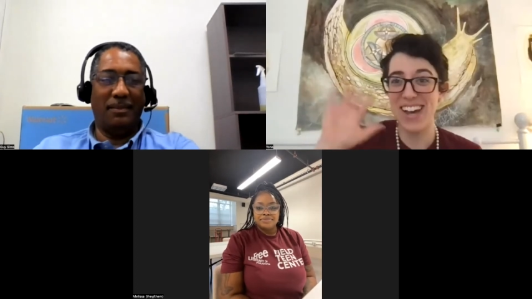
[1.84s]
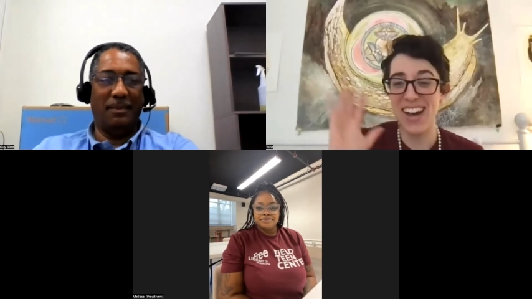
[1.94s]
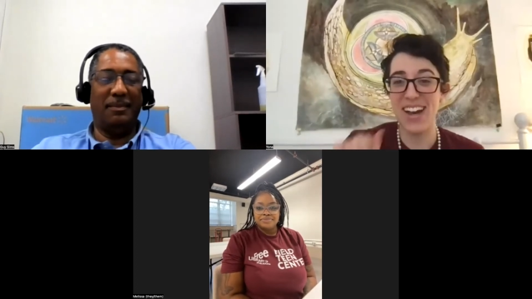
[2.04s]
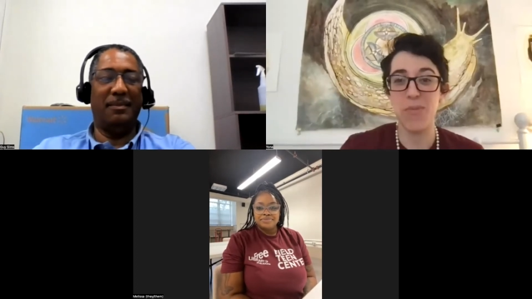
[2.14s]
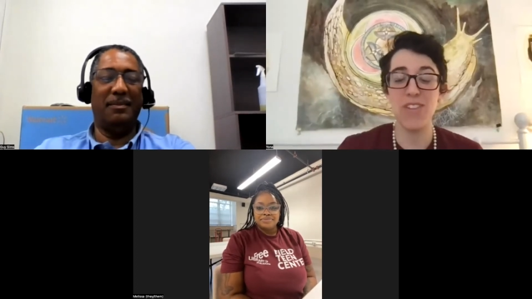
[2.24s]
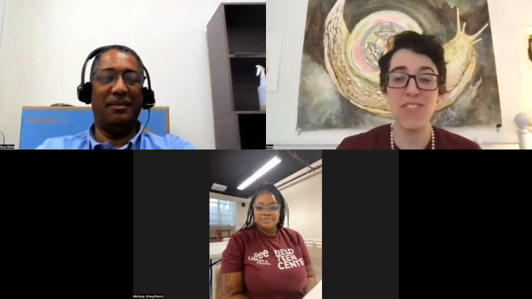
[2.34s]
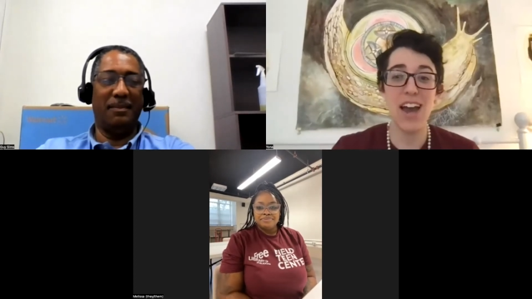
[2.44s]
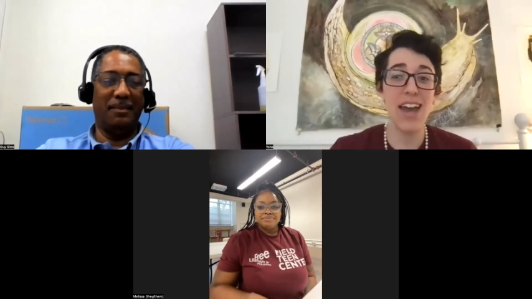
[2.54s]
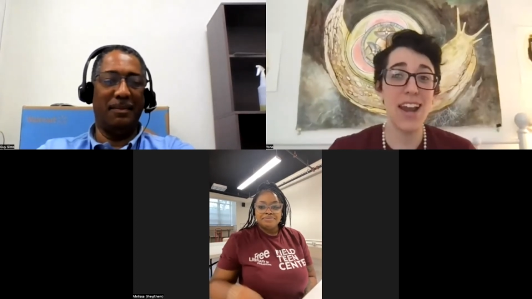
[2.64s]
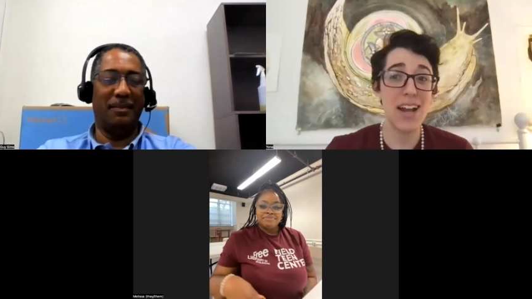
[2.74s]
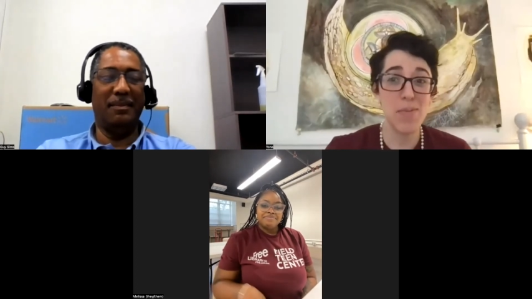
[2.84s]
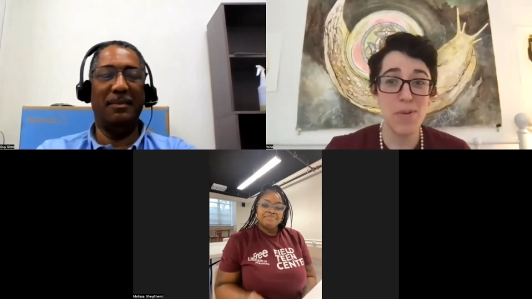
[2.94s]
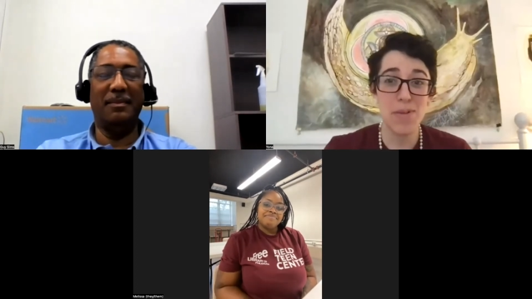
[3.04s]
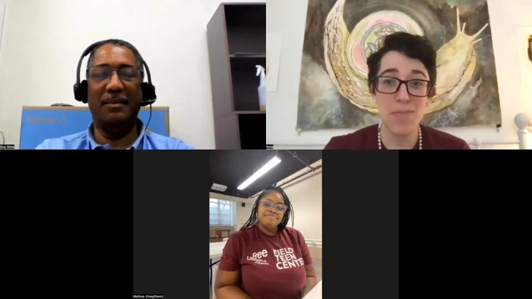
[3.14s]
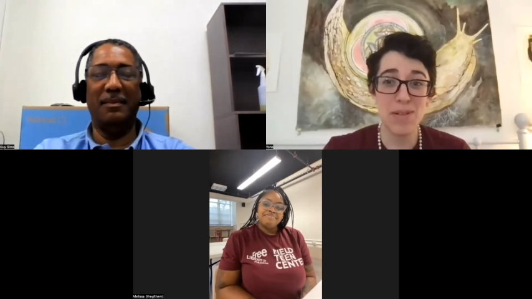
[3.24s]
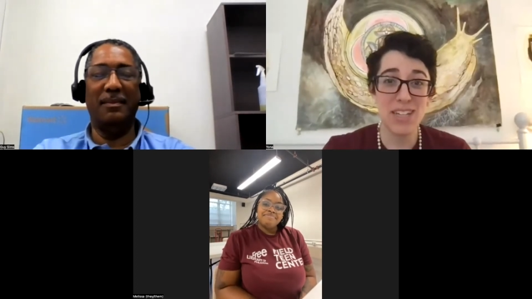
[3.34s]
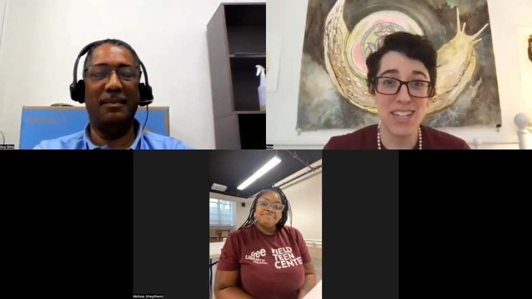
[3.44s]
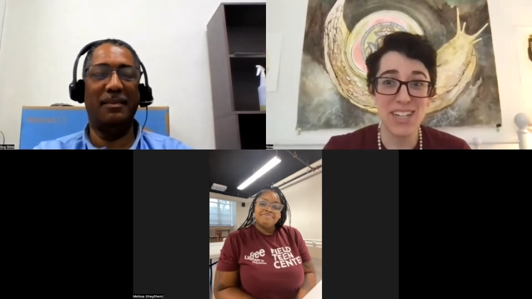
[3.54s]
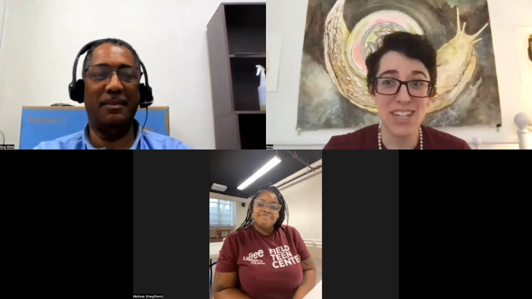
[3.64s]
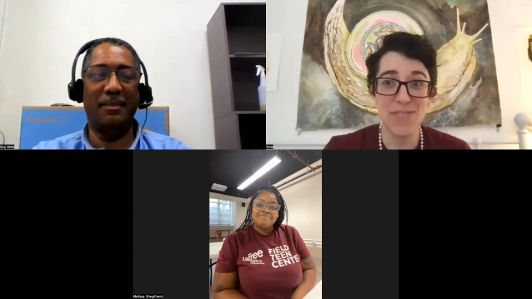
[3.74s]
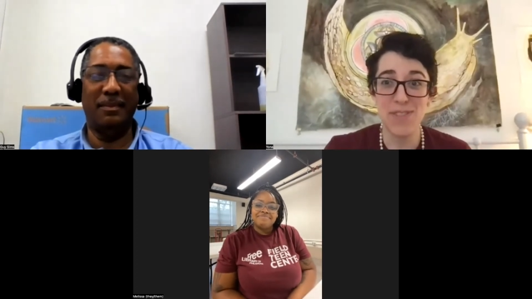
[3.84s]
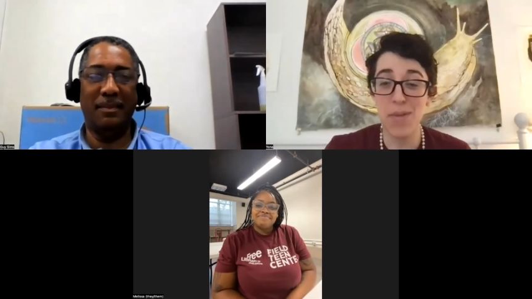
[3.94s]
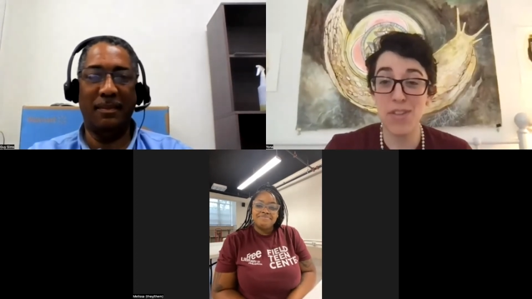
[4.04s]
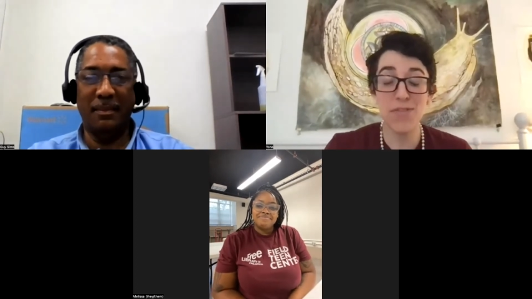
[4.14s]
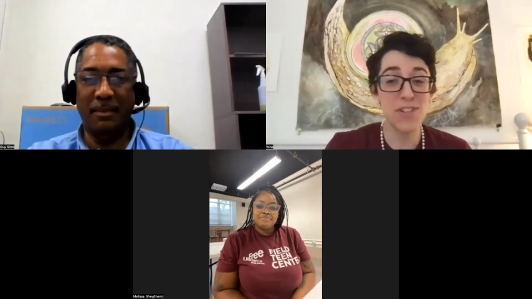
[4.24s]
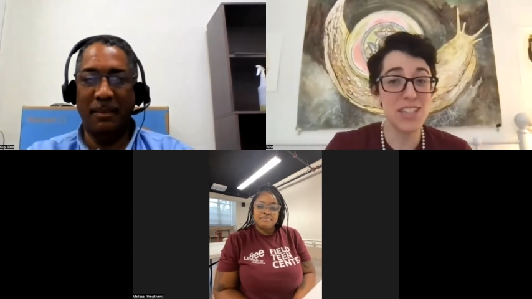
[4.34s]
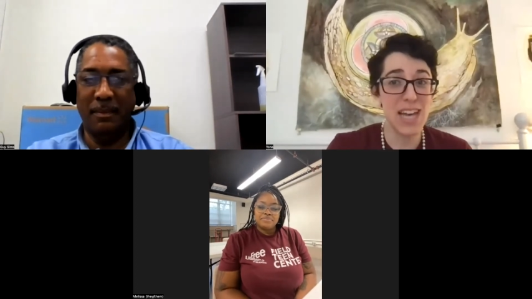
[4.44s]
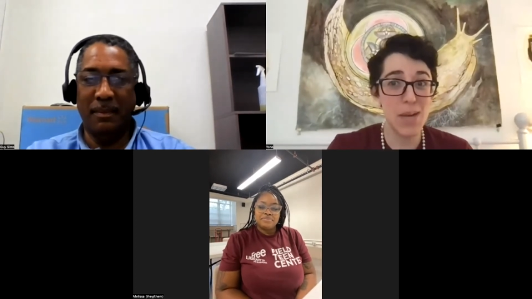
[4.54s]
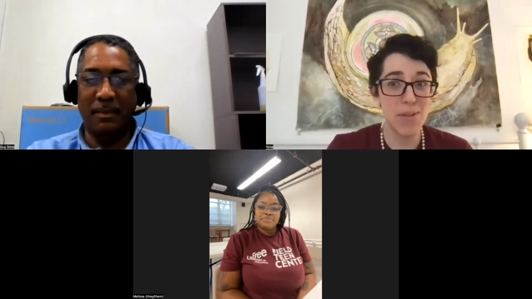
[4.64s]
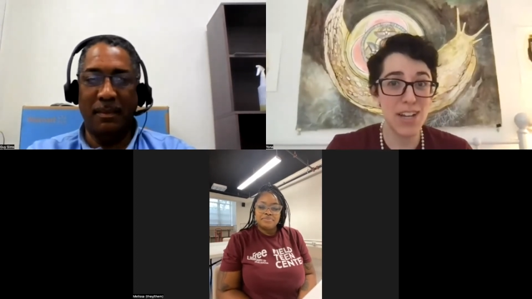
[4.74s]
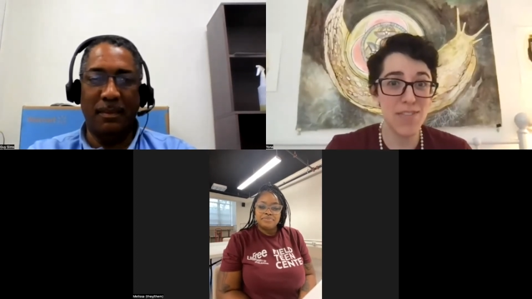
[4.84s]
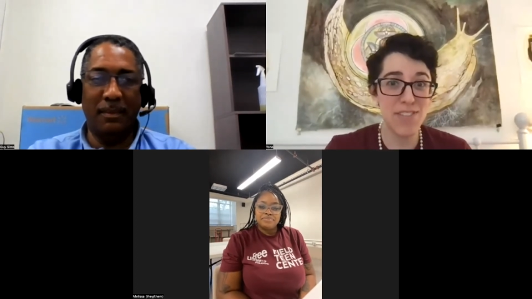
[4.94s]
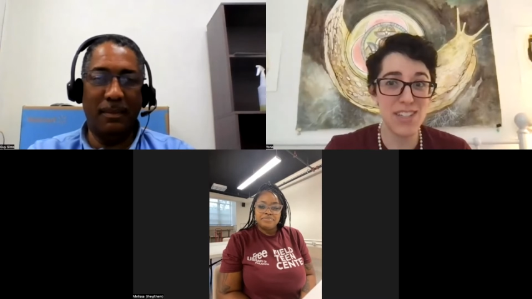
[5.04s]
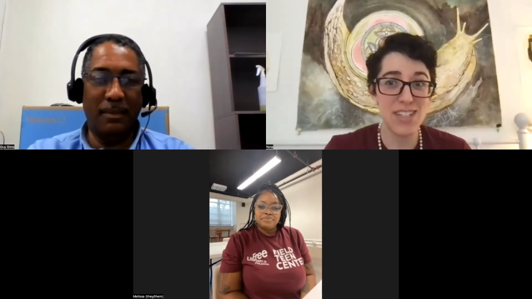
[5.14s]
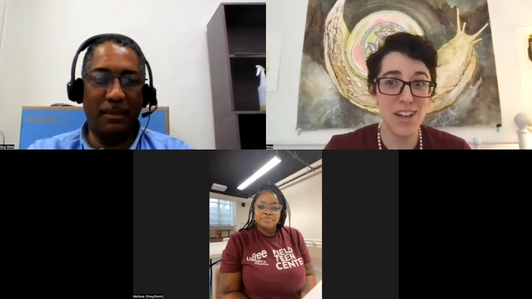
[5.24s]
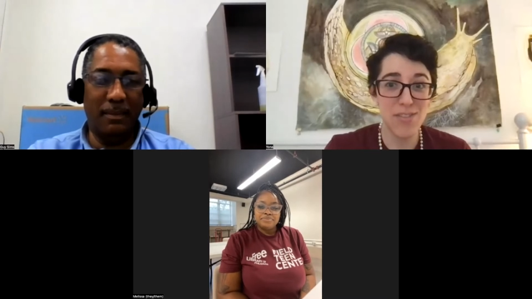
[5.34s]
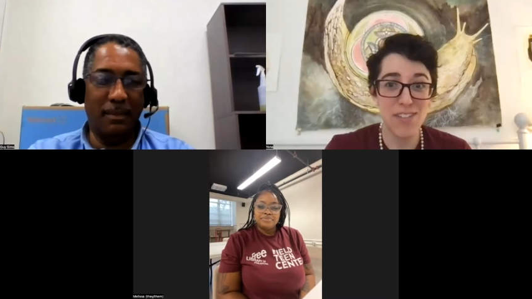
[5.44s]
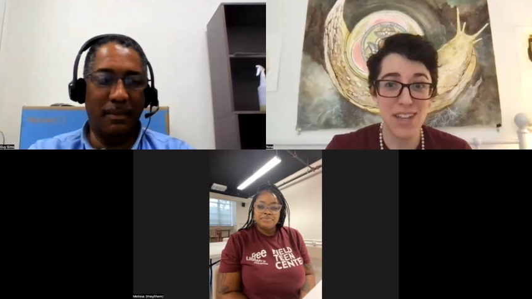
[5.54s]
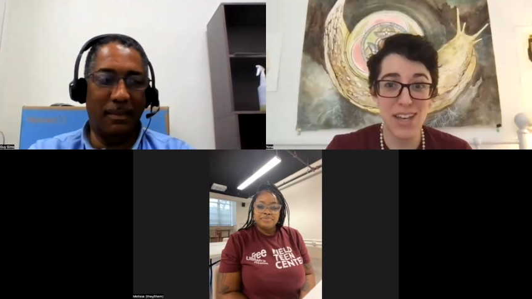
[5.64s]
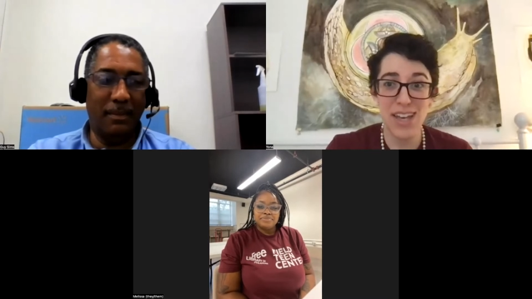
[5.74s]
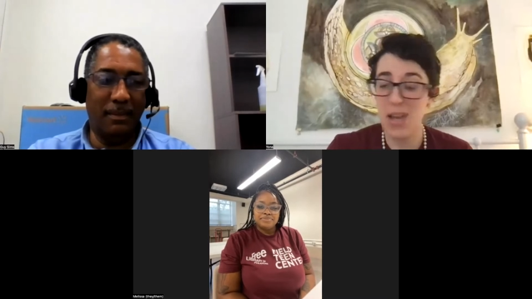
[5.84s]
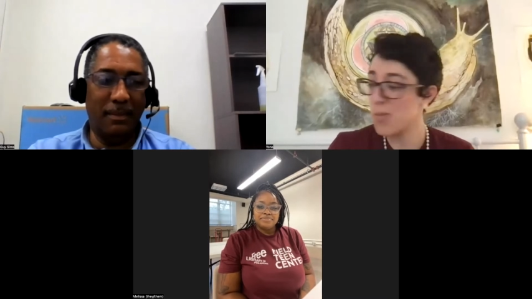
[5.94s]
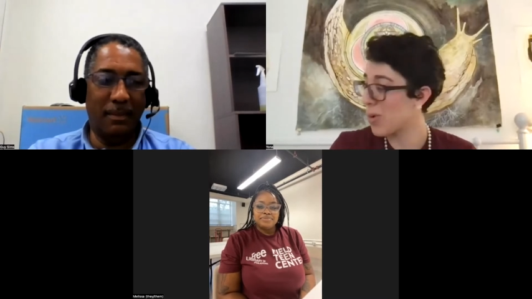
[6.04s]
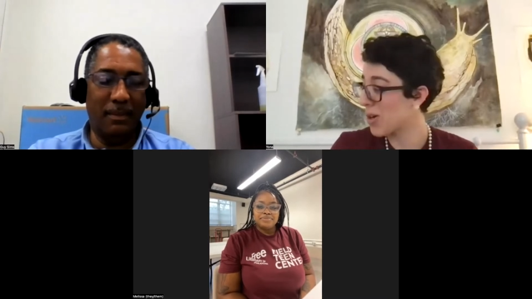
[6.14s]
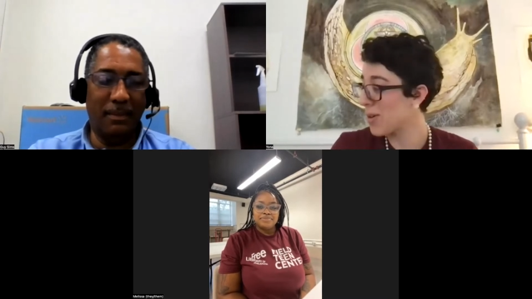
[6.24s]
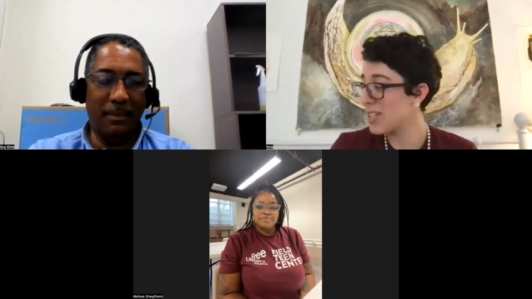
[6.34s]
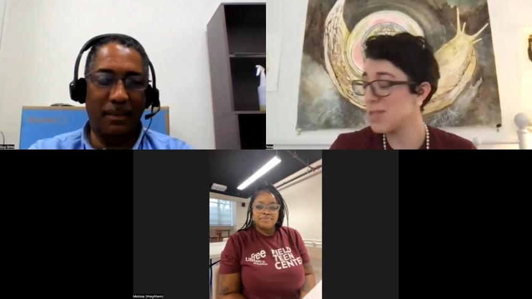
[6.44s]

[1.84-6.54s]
Speaker 1: Uh, we've got a couple people here from the Free Library of Philadelphia, and we're going